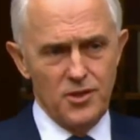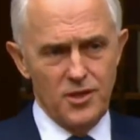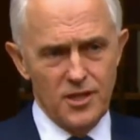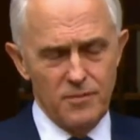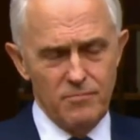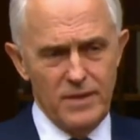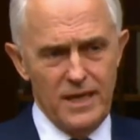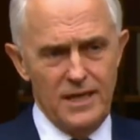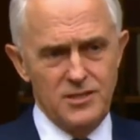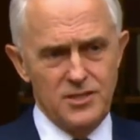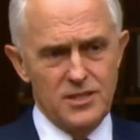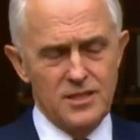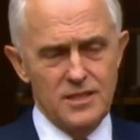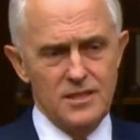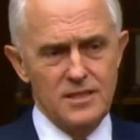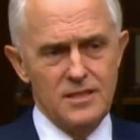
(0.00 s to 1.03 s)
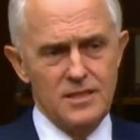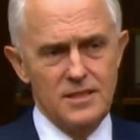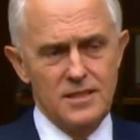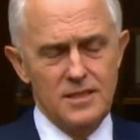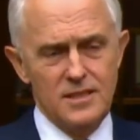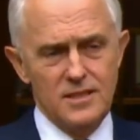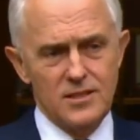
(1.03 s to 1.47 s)
You can imagine
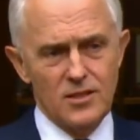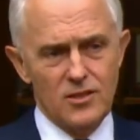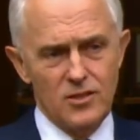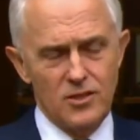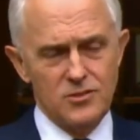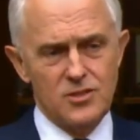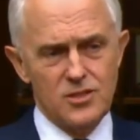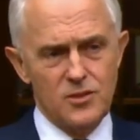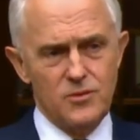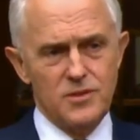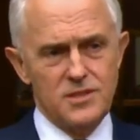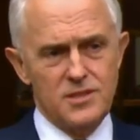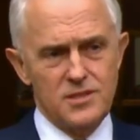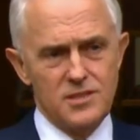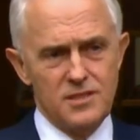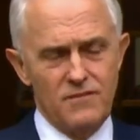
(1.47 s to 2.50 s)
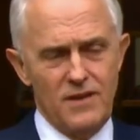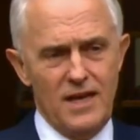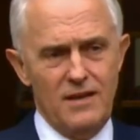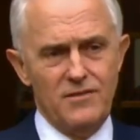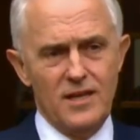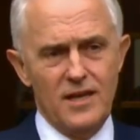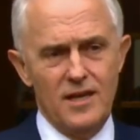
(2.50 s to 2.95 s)
the consequences of
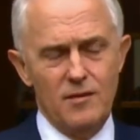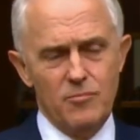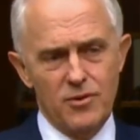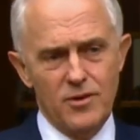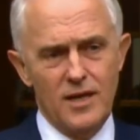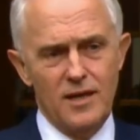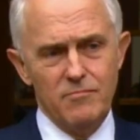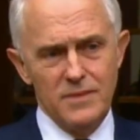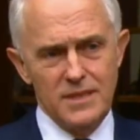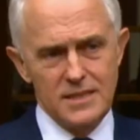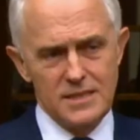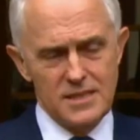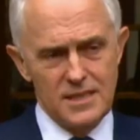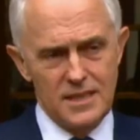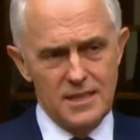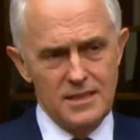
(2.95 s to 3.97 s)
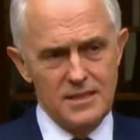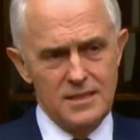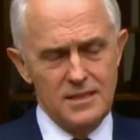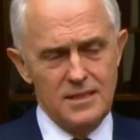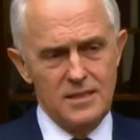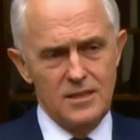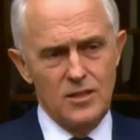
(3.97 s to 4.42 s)
having a Prime Minister
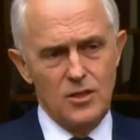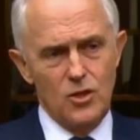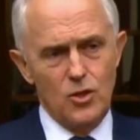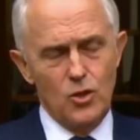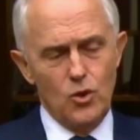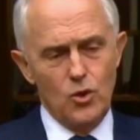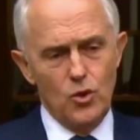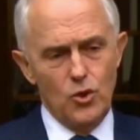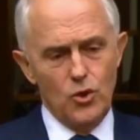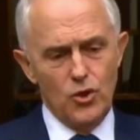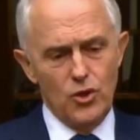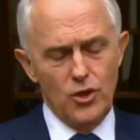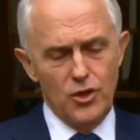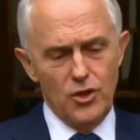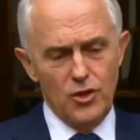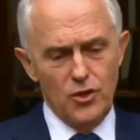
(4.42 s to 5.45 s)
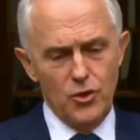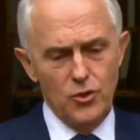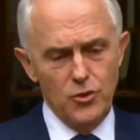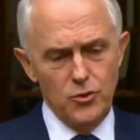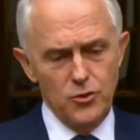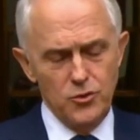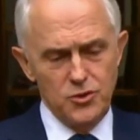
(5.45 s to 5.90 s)

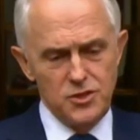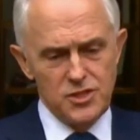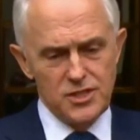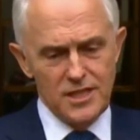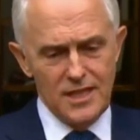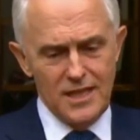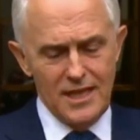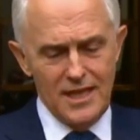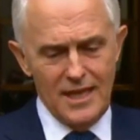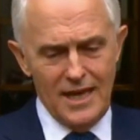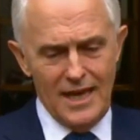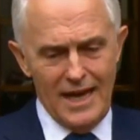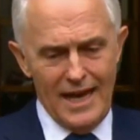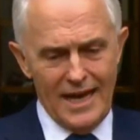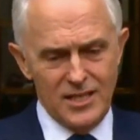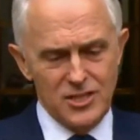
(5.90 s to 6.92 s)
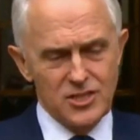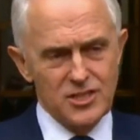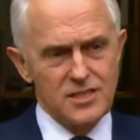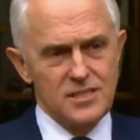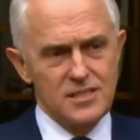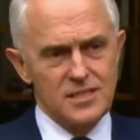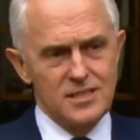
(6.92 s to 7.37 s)
whose
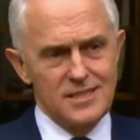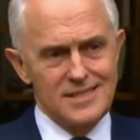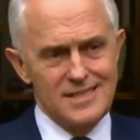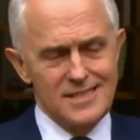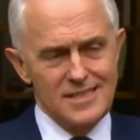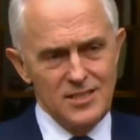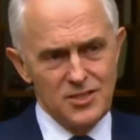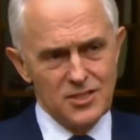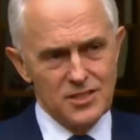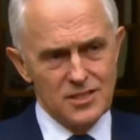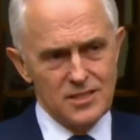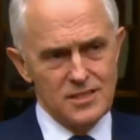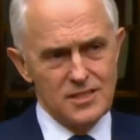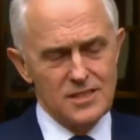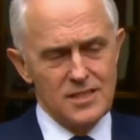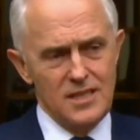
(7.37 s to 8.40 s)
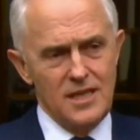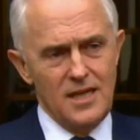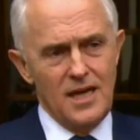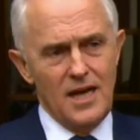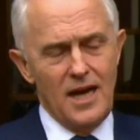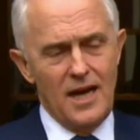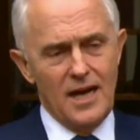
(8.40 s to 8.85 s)
actions and decisions
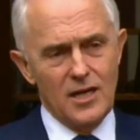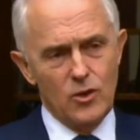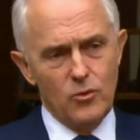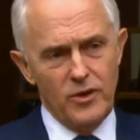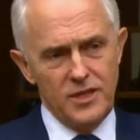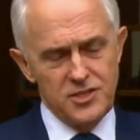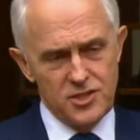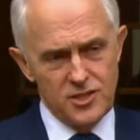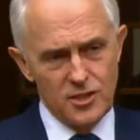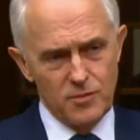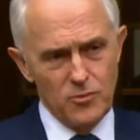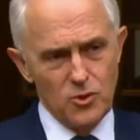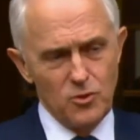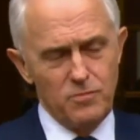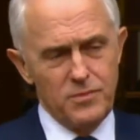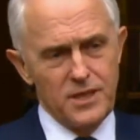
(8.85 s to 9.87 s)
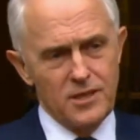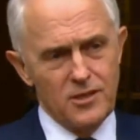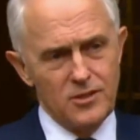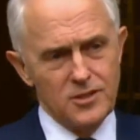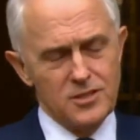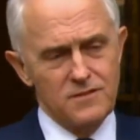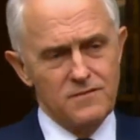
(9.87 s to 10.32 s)
are questionable
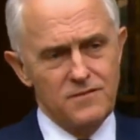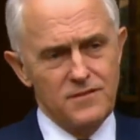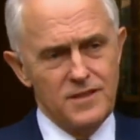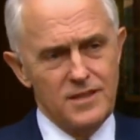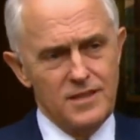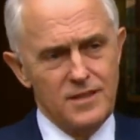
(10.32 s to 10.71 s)
because of